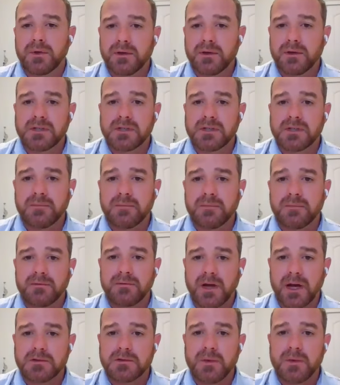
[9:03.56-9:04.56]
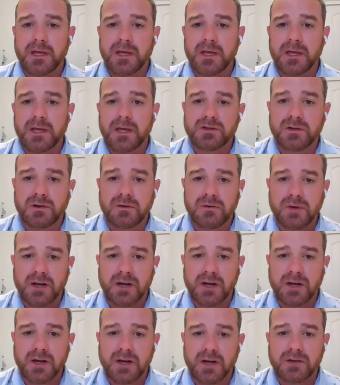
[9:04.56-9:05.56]
those type of items, making sure the
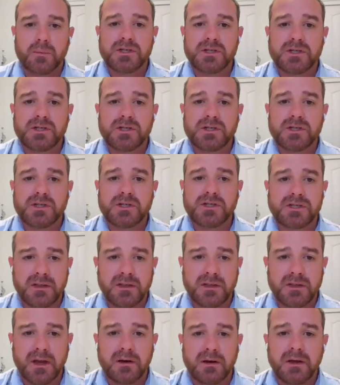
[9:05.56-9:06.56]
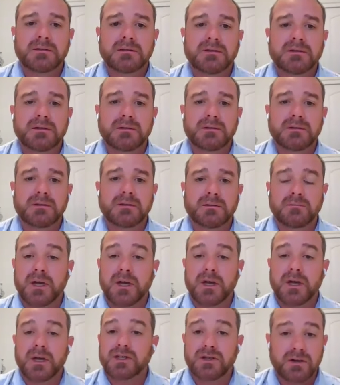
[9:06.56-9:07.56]
correct verbiage is in there
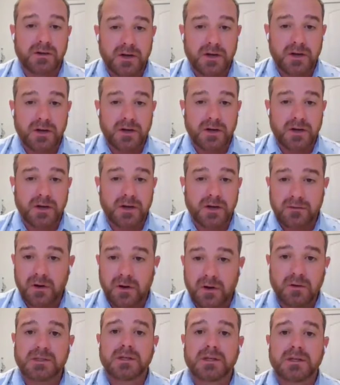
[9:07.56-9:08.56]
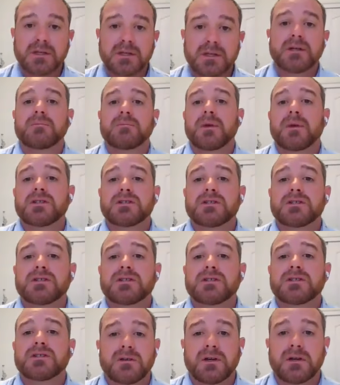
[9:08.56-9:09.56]
to make sure you're never homeless, to make
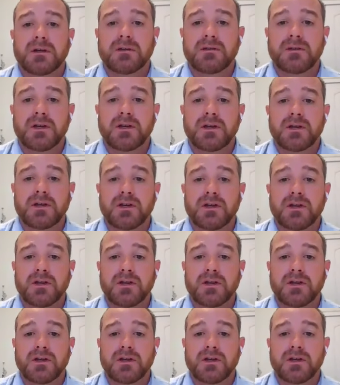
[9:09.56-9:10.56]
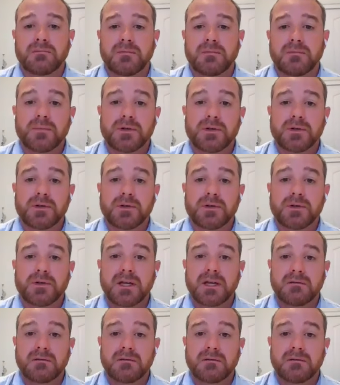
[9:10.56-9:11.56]
sure that you're 100%,
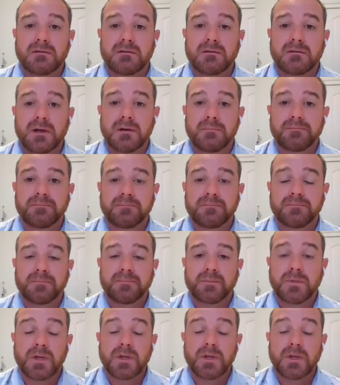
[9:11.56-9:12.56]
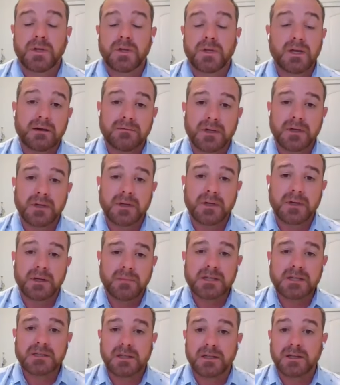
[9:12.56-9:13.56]

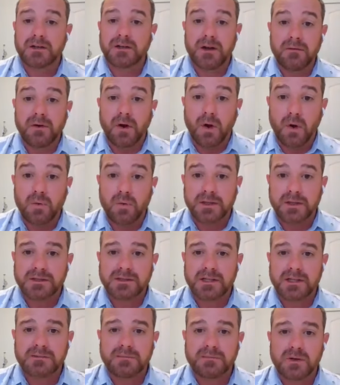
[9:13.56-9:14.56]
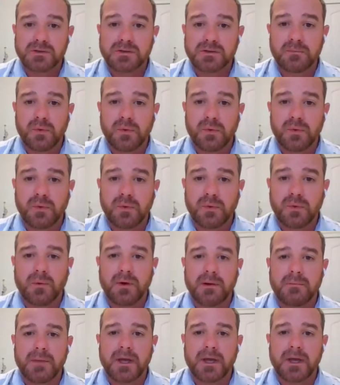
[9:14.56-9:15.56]
that basically you're never homeless. That's most
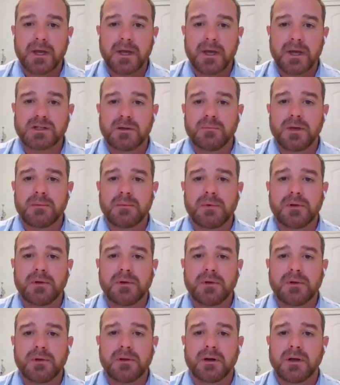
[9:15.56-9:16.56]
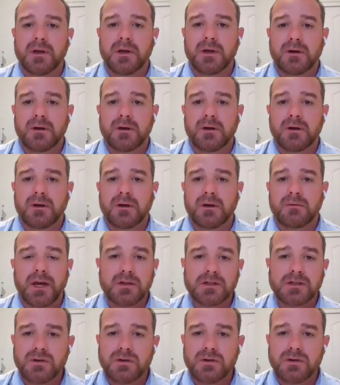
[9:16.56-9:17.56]
important. We want to make sure that people are
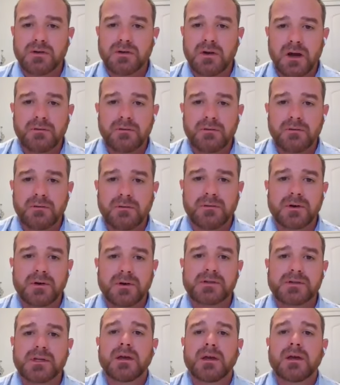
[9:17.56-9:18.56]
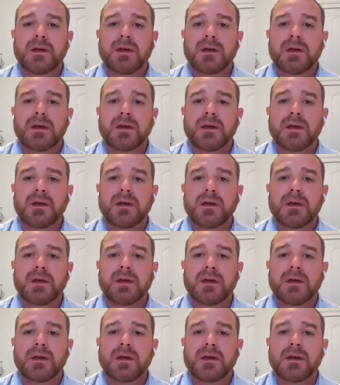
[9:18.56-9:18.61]
writing good, strong offers,